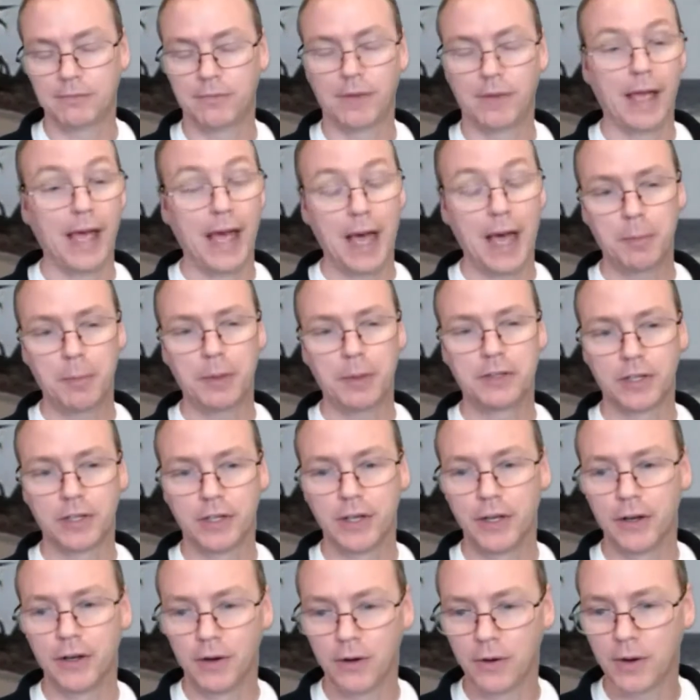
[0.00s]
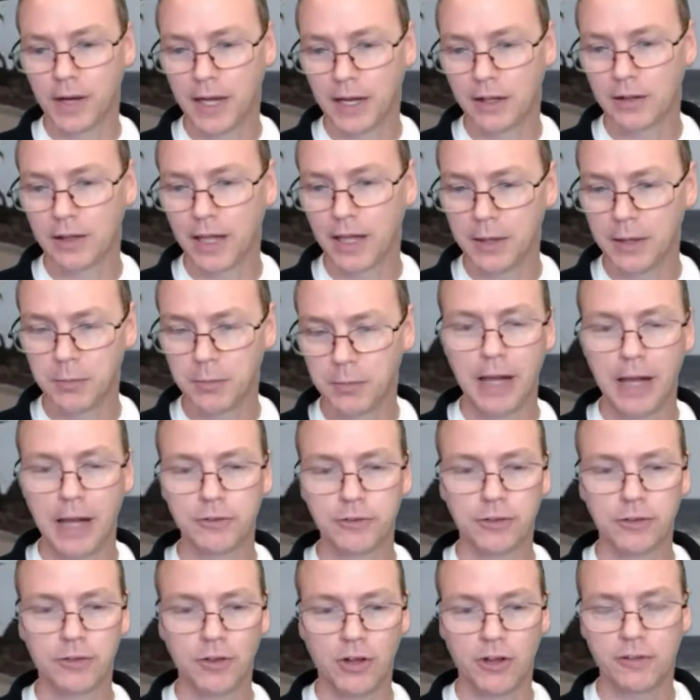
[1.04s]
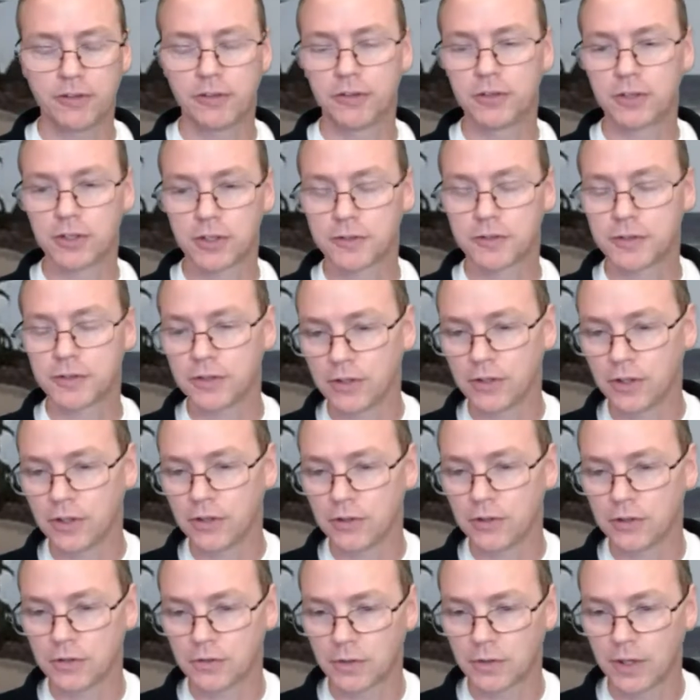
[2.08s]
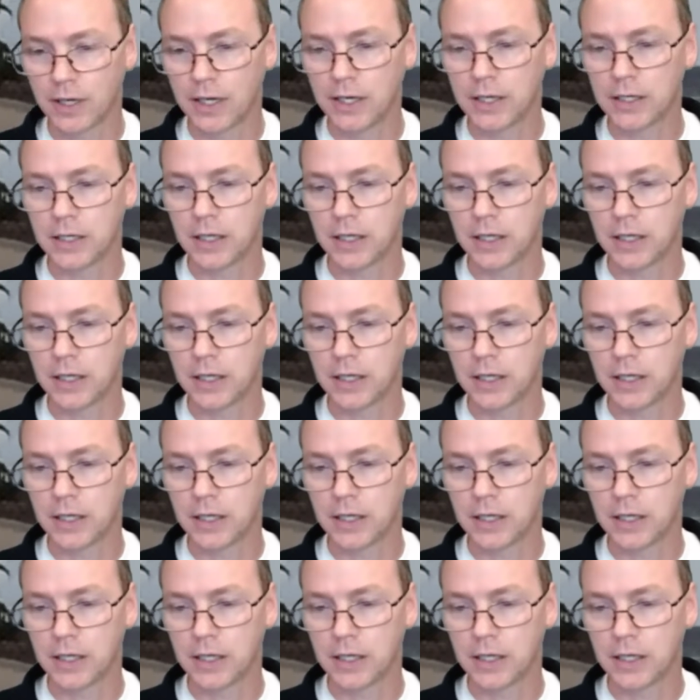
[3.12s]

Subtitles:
happen to know how light bounces off of surfaces, right?